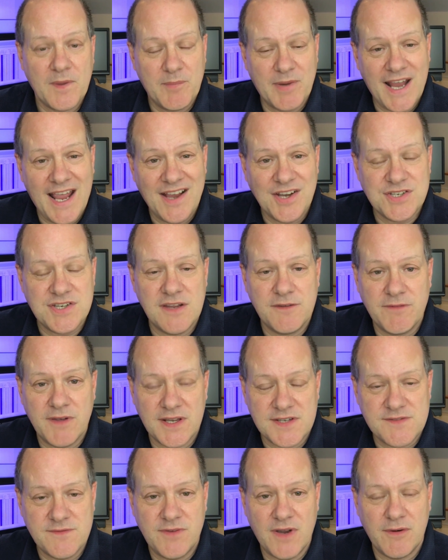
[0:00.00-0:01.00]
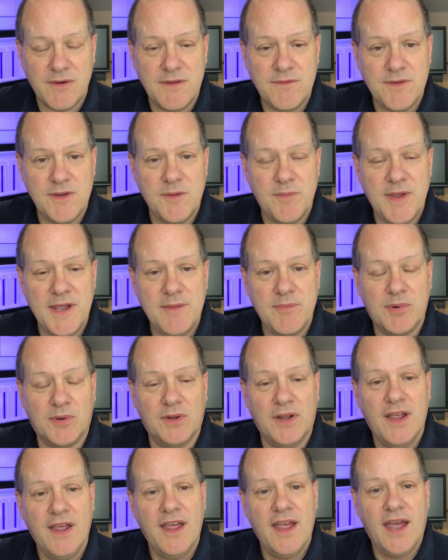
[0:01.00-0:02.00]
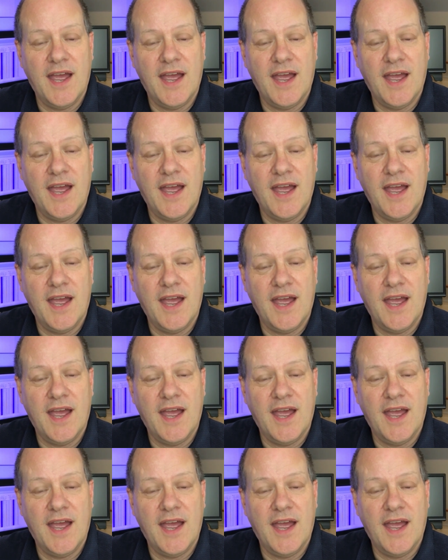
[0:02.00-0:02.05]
but it actually affects very few people,